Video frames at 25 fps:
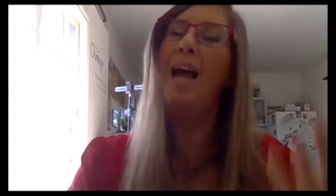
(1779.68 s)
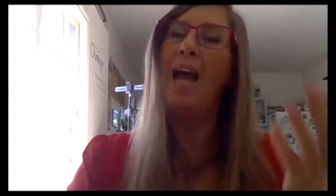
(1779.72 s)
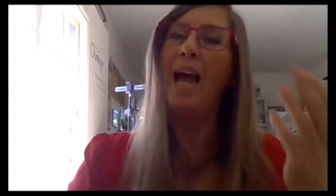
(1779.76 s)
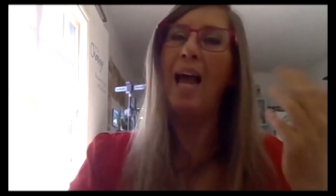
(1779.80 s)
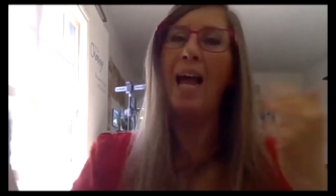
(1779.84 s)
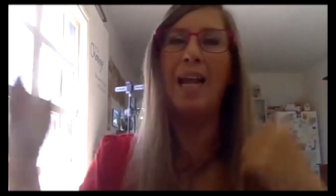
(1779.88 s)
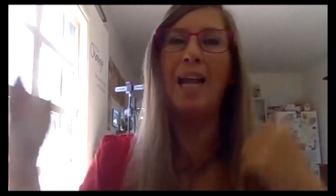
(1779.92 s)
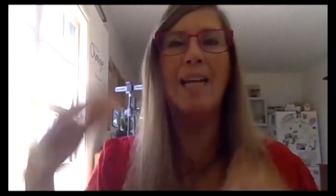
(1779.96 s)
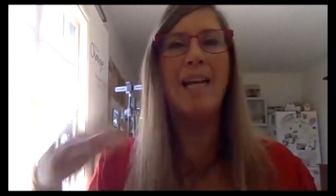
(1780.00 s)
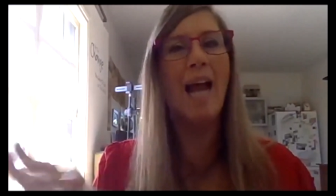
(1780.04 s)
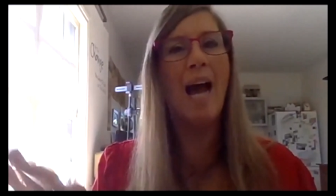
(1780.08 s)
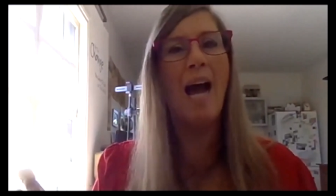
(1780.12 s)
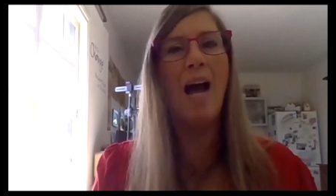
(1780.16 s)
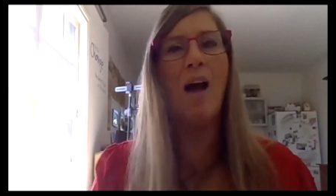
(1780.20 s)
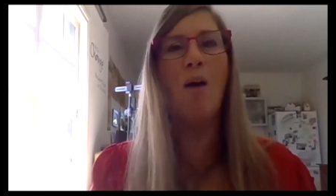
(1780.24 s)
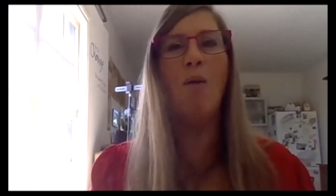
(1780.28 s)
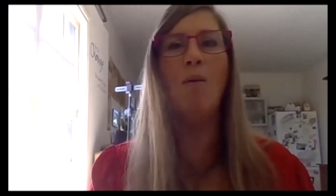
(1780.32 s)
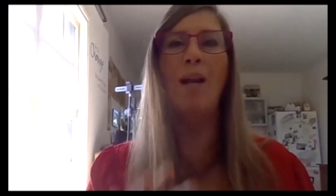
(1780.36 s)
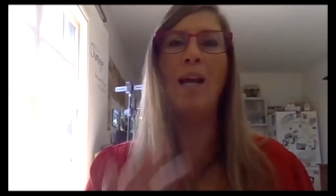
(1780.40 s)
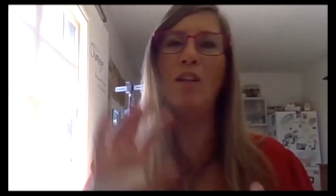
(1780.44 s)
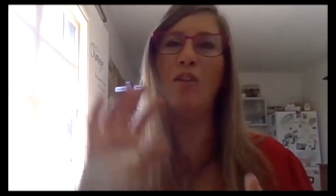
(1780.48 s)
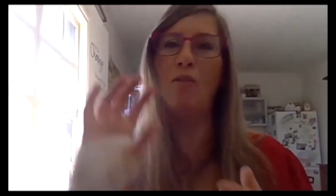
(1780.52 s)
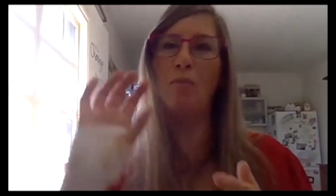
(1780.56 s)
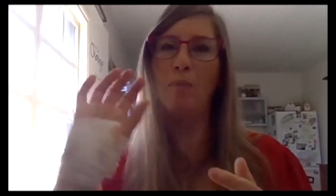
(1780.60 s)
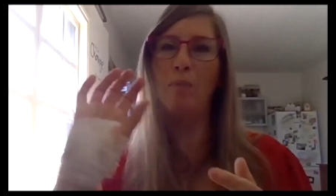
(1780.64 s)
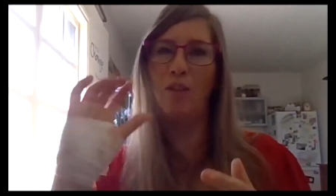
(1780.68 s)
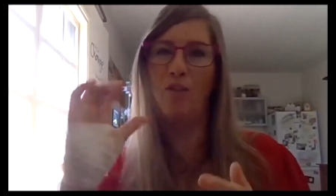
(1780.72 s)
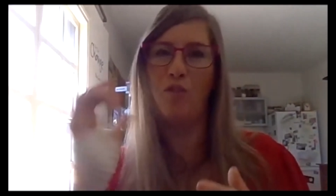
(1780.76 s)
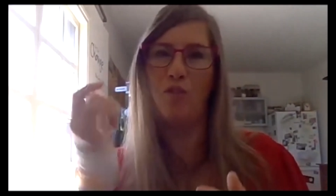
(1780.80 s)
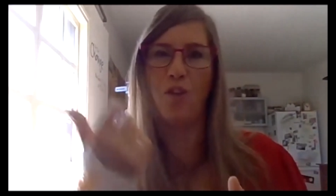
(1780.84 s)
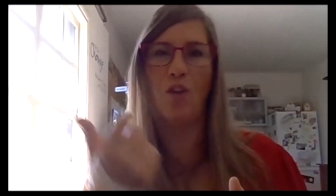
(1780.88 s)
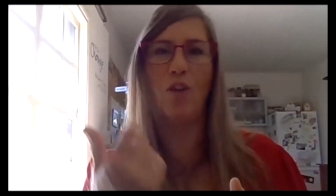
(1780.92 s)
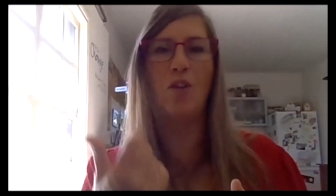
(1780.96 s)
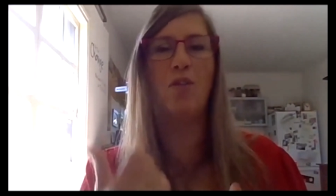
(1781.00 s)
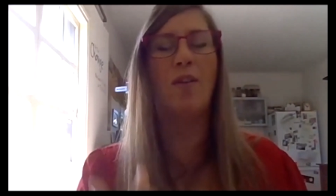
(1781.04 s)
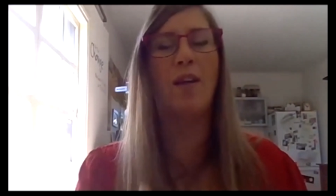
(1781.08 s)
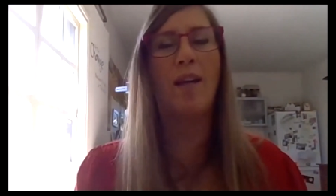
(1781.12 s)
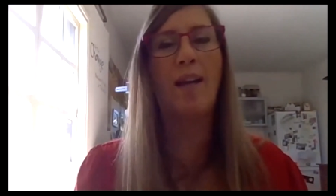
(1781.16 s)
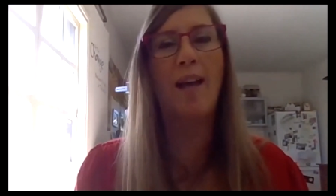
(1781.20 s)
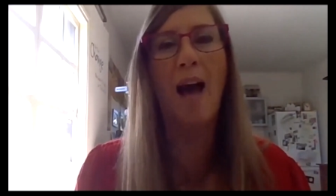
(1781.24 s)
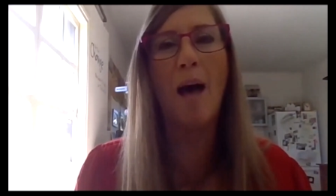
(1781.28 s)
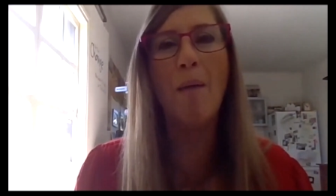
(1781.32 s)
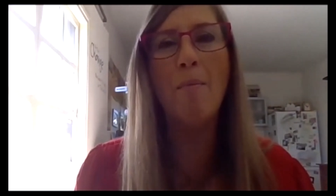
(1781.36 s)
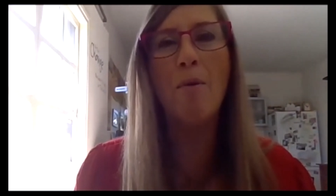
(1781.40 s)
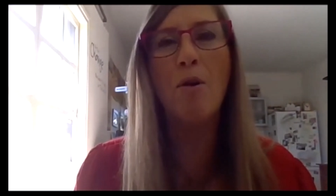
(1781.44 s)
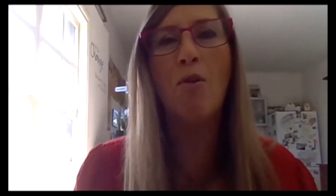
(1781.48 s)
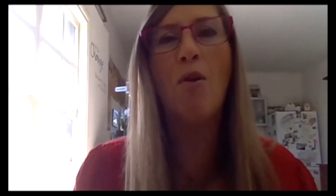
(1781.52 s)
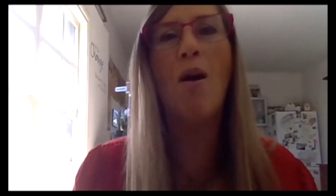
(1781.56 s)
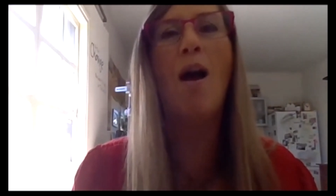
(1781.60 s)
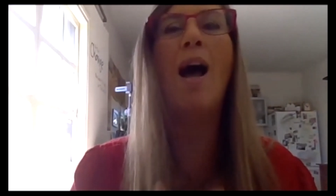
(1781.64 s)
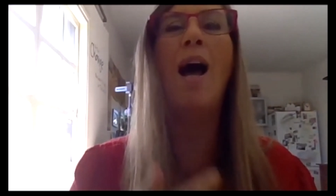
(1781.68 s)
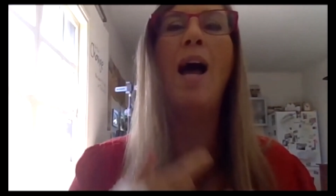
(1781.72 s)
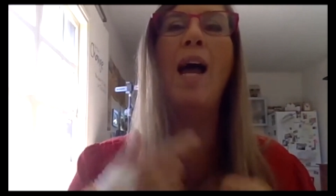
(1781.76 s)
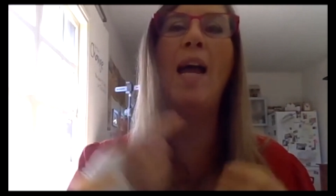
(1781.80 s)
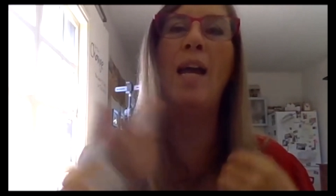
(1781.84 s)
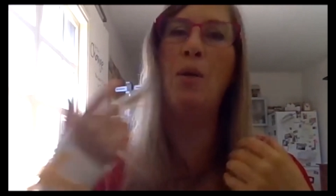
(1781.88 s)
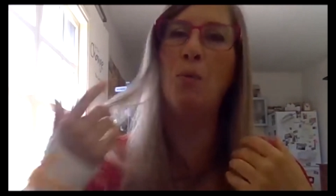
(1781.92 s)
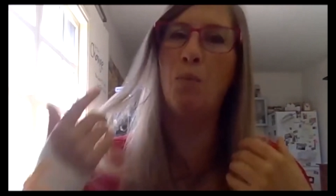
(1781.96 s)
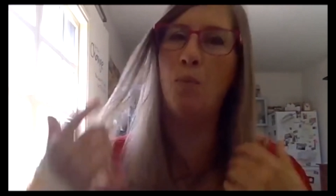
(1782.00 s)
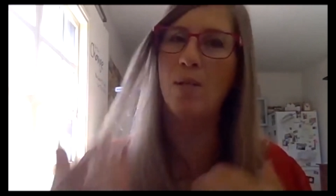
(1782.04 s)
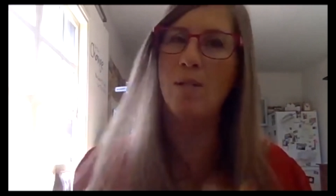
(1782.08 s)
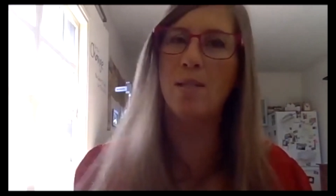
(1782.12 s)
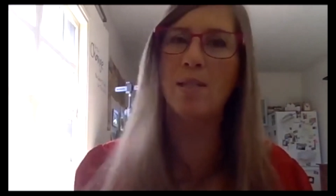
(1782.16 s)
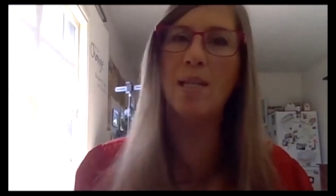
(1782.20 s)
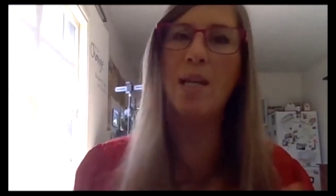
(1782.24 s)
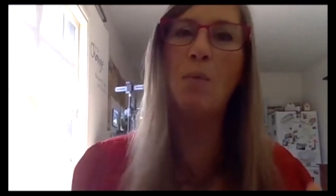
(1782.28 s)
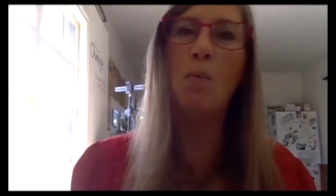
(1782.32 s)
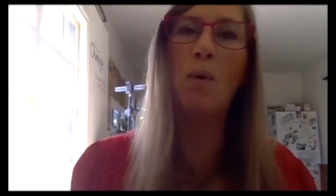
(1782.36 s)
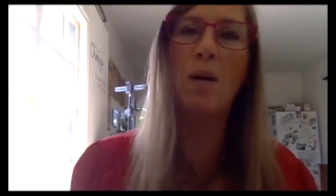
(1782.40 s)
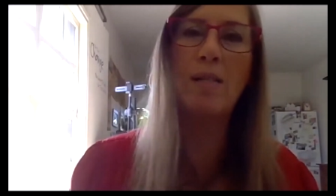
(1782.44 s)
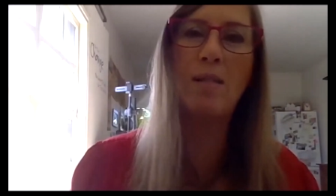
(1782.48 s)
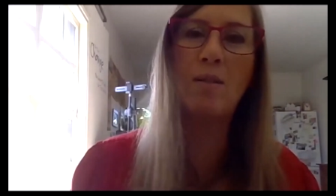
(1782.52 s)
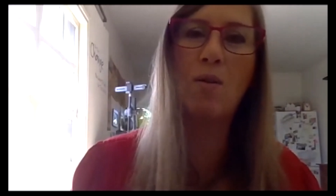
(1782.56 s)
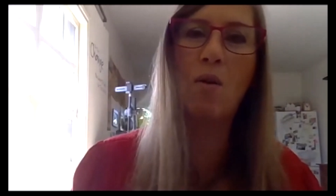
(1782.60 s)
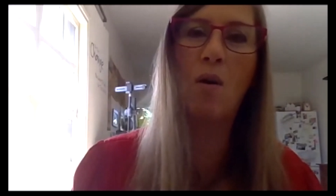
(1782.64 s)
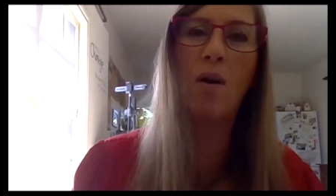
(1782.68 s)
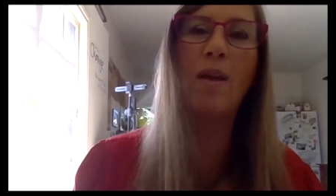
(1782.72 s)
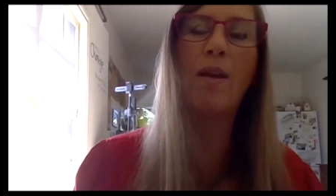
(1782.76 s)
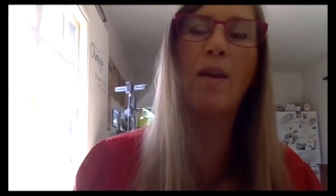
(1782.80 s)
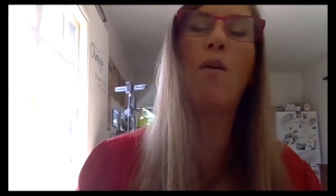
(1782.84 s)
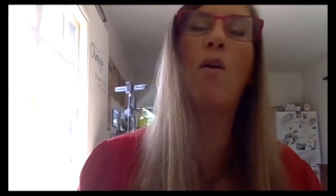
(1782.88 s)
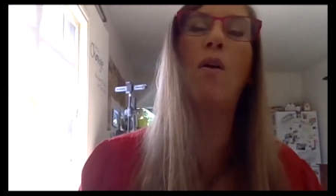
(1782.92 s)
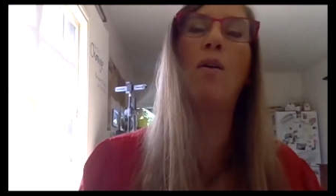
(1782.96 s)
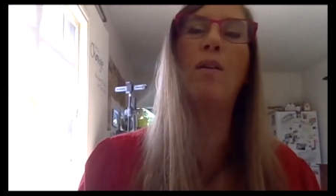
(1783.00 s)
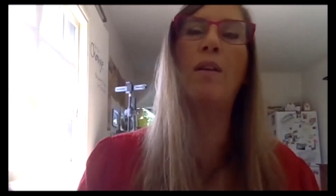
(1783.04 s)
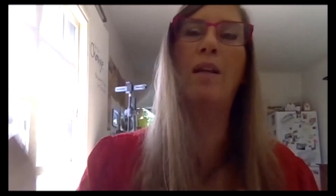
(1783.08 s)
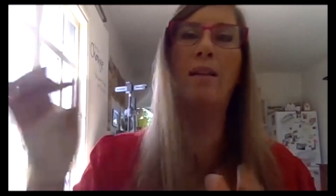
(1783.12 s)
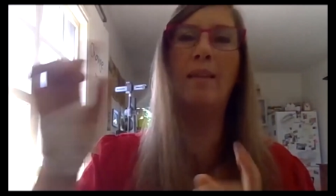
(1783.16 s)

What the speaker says: and now let me turn the camera and we see what's going on.